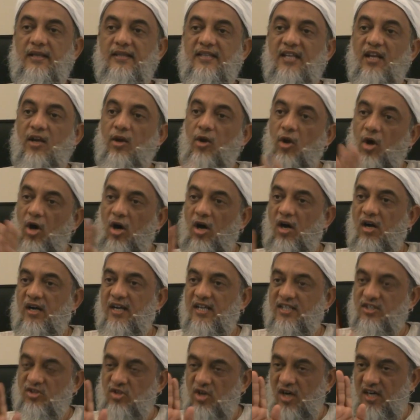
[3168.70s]
The law
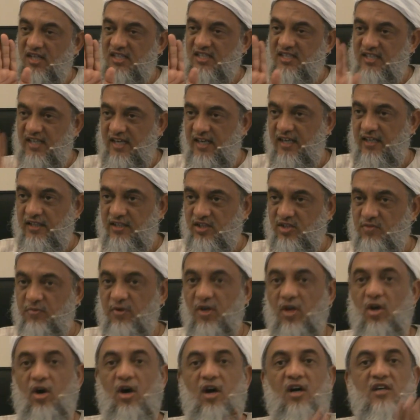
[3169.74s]
does not change
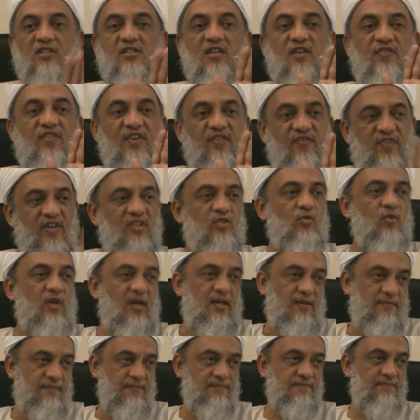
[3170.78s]
because of a
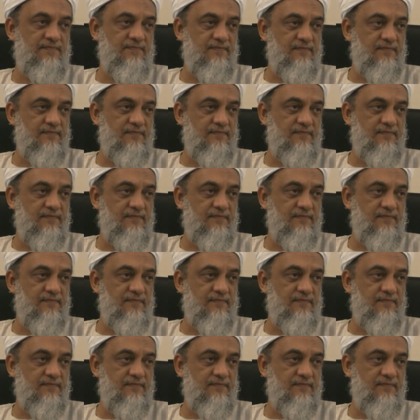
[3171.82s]
fatwa.